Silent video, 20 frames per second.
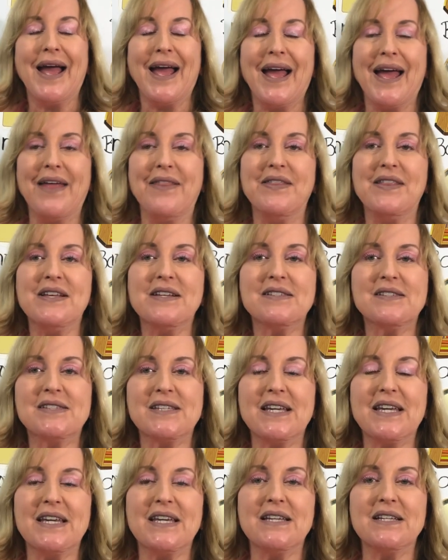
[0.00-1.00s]
And this
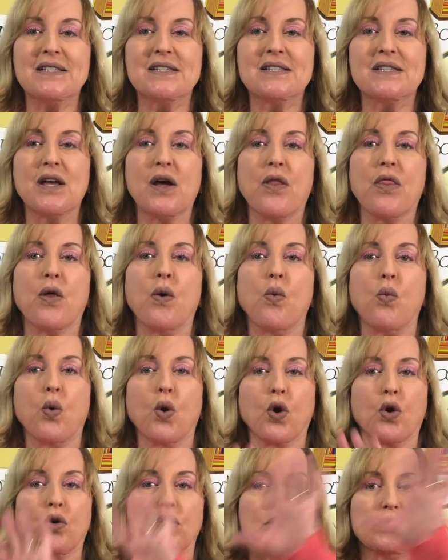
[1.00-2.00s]
is the
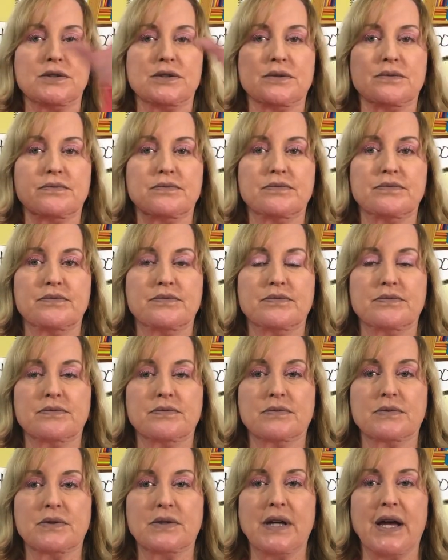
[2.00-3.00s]
world.
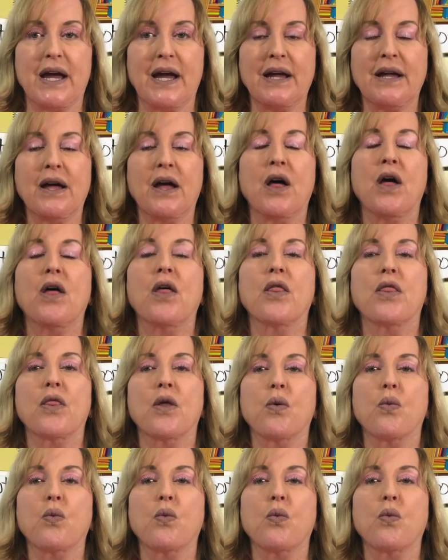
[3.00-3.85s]
Okay, the